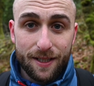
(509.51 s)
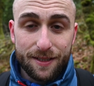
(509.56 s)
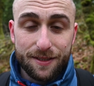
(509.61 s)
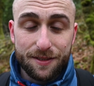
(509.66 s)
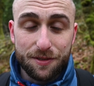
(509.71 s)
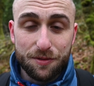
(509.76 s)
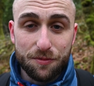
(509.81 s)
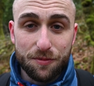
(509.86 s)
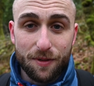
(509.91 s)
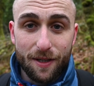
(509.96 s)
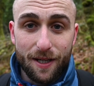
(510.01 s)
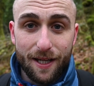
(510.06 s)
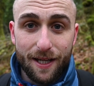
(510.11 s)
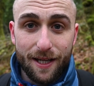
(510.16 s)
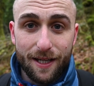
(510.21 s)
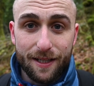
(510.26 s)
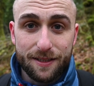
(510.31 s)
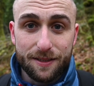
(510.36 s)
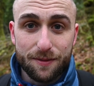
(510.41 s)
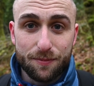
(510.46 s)

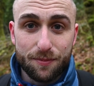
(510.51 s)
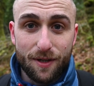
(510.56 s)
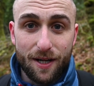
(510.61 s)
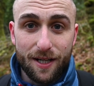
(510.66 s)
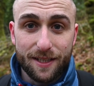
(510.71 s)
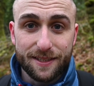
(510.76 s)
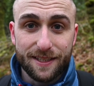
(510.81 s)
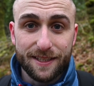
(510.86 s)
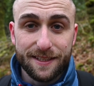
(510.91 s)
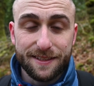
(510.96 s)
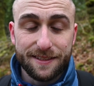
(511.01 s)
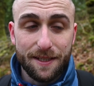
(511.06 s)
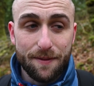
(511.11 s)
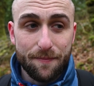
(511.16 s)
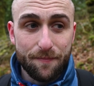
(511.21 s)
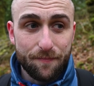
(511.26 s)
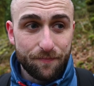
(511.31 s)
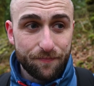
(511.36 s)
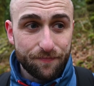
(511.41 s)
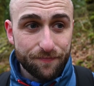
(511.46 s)
to process
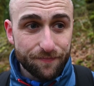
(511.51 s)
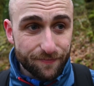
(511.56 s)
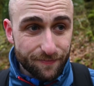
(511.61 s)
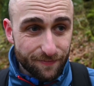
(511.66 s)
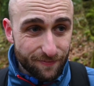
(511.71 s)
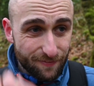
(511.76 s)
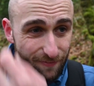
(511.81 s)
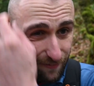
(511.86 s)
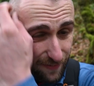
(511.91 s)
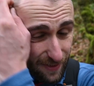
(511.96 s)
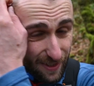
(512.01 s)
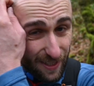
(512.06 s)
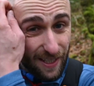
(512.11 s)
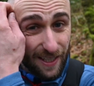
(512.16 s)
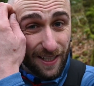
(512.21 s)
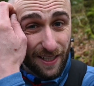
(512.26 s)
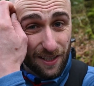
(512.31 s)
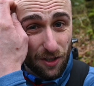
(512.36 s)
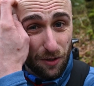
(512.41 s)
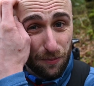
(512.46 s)
them
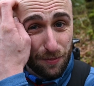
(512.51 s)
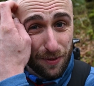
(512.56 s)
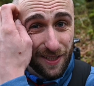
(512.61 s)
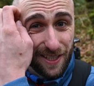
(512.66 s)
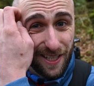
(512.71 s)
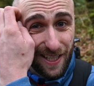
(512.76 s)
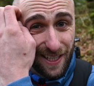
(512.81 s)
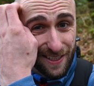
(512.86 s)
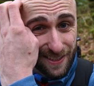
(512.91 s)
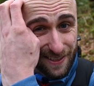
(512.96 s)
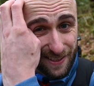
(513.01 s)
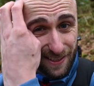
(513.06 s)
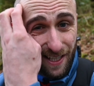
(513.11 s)
in a couple of days.